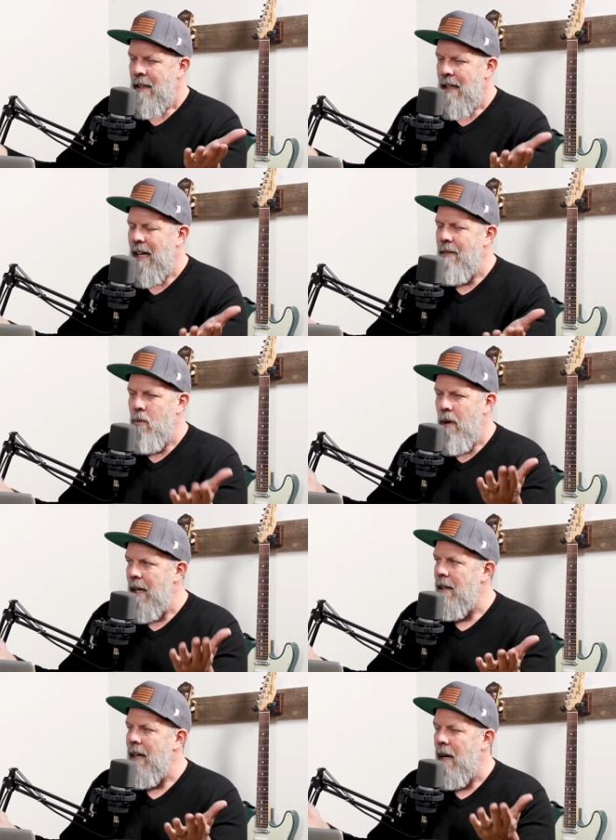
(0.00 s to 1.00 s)
kind of
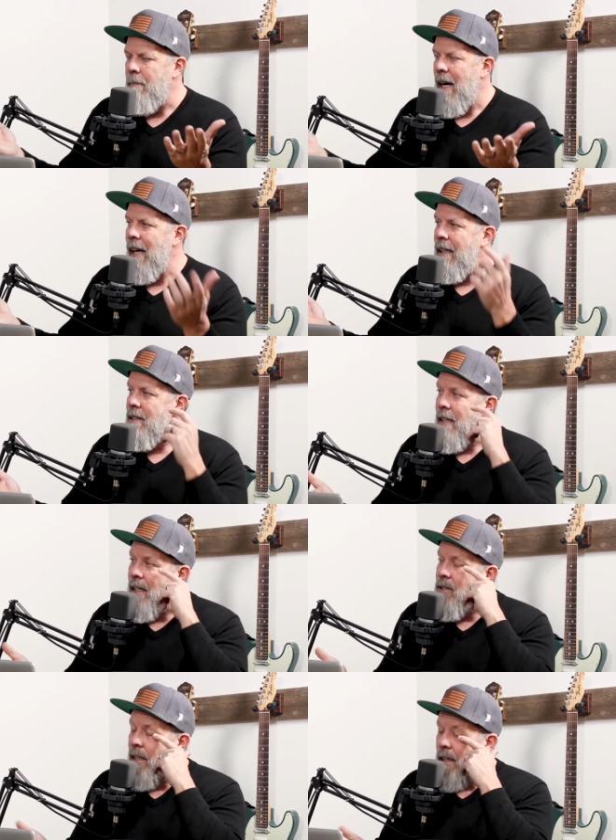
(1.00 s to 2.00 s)
weird how
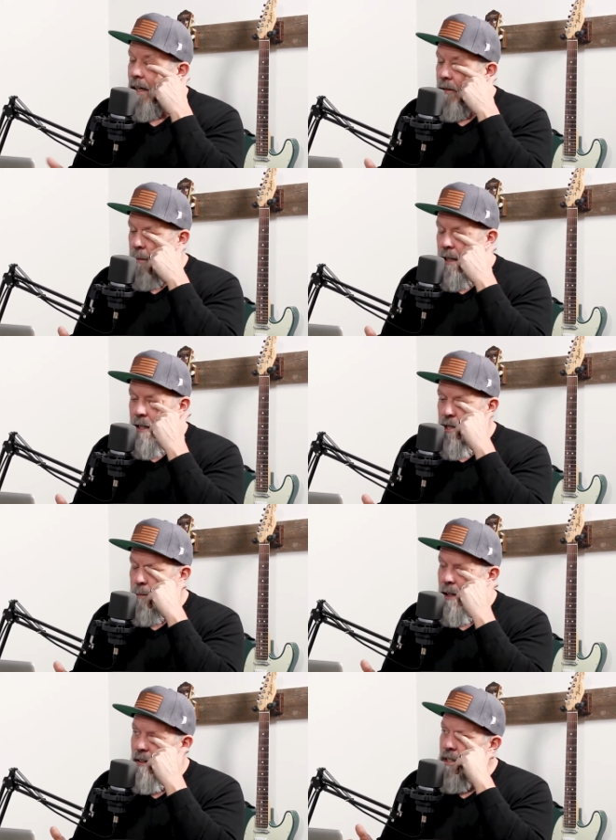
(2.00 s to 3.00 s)
politics and government has
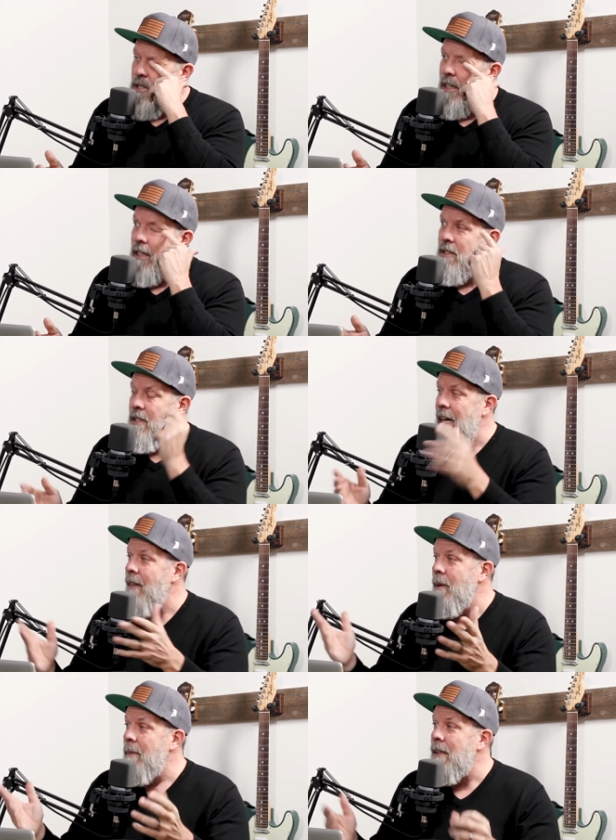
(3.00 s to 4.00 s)
split the church
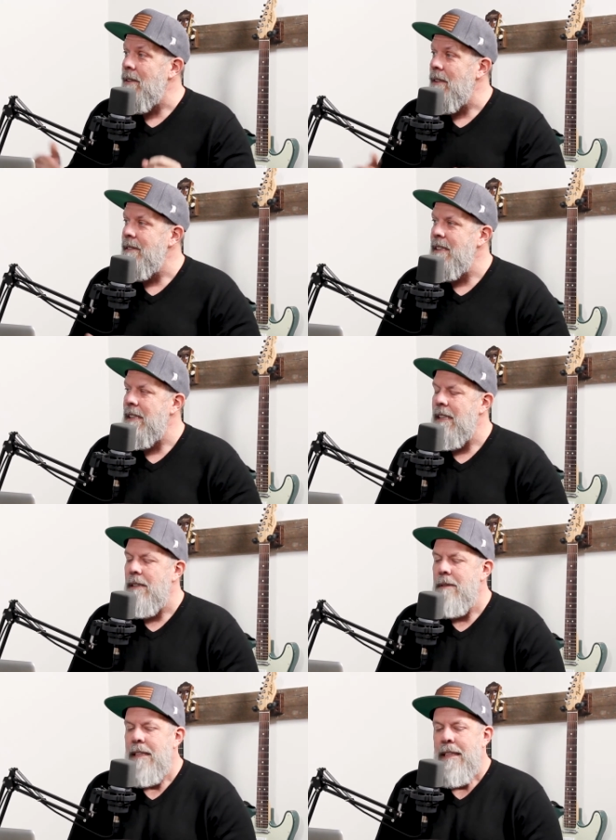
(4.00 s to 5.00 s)
down the middle, you
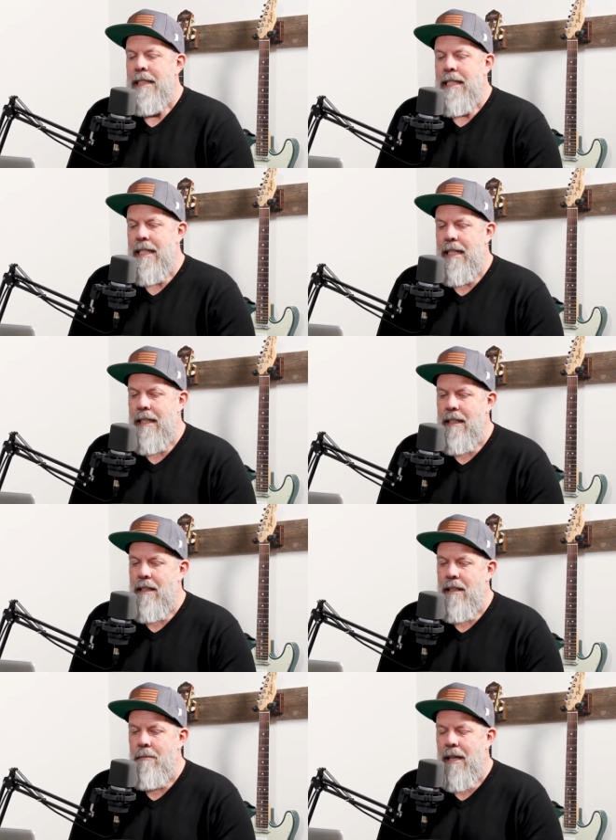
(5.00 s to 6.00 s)
know?
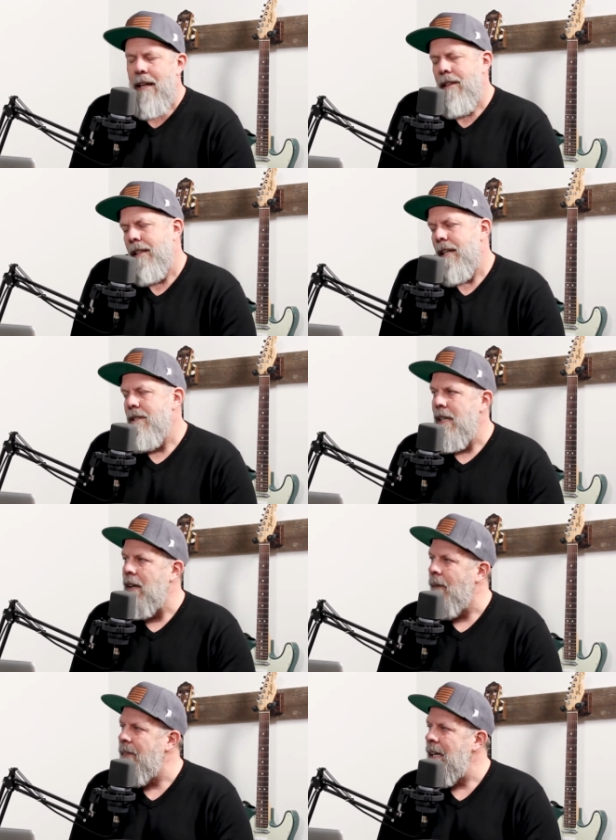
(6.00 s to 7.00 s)
And, but I think that's
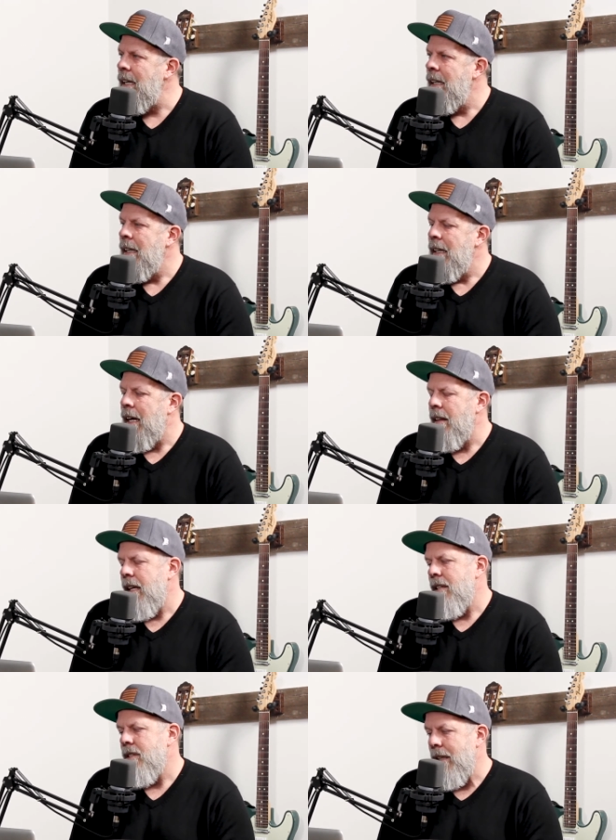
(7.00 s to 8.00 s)
healthy. I think it's